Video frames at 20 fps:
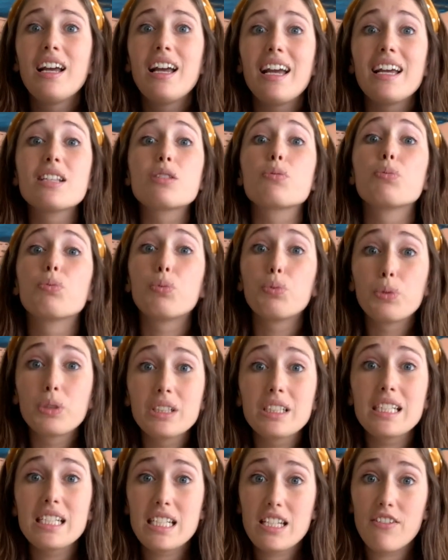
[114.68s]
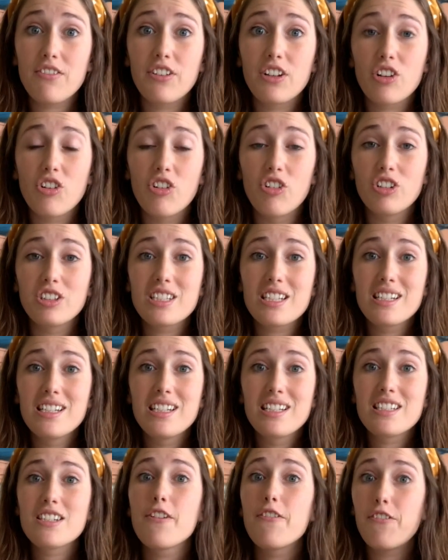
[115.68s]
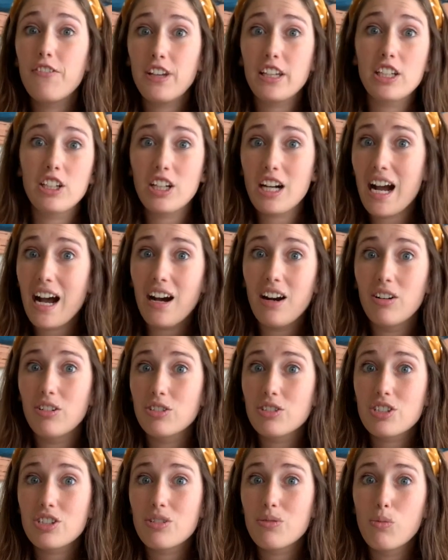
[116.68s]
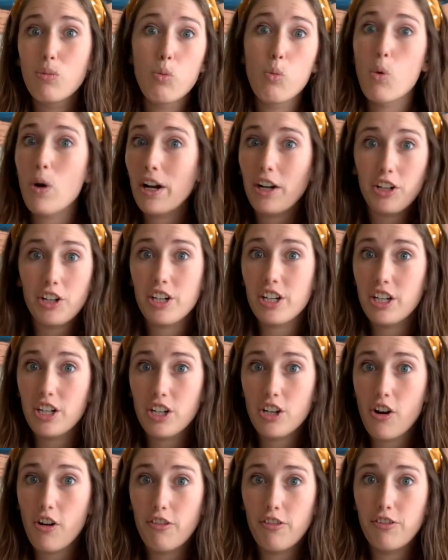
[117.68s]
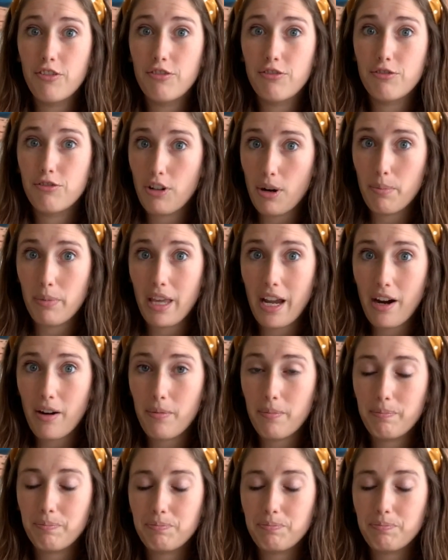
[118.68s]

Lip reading: it's really difficult to figure out where you're going to go from there.